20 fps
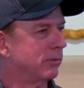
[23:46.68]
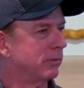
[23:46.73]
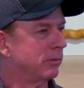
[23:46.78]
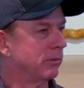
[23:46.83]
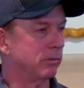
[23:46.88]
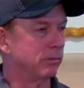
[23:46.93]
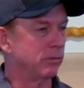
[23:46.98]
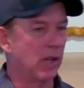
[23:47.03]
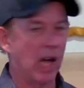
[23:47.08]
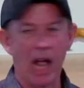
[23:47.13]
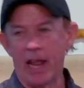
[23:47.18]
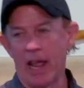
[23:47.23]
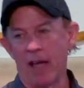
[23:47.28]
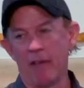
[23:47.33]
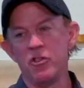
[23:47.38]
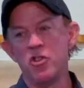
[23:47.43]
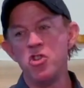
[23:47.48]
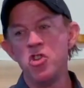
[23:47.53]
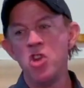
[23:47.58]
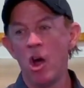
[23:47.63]
I have
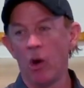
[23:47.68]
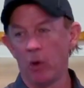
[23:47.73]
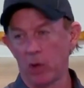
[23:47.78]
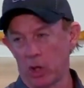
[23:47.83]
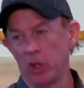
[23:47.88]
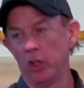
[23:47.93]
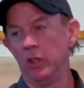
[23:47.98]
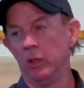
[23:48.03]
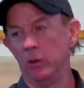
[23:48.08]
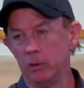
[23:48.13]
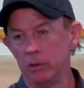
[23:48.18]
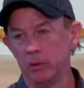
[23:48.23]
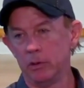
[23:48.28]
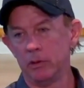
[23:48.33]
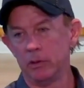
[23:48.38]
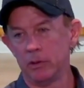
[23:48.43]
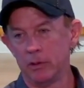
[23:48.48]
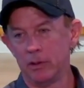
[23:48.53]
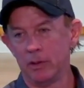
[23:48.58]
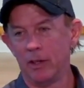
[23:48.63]
no clue.
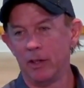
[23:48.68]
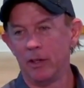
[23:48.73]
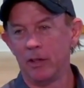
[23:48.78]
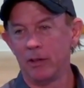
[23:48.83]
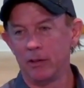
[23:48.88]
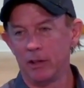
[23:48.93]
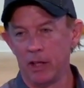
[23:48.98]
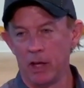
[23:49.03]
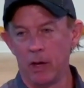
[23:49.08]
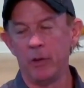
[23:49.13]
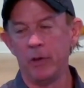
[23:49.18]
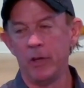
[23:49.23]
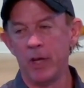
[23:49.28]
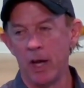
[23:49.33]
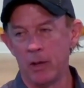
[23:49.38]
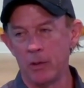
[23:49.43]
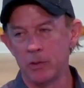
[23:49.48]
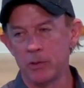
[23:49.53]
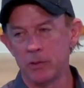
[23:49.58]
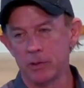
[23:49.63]
You know who
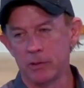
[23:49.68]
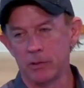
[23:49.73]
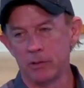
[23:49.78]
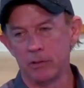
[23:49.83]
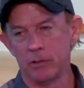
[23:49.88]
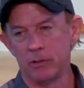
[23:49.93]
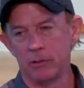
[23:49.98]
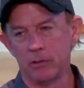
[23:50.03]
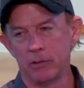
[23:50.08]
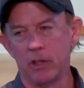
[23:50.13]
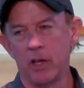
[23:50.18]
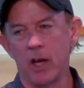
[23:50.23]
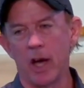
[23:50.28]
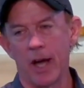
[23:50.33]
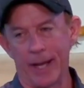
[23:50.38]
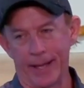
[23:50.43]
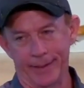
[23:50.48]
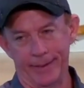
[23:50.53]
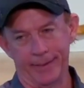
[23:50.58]
knows? God.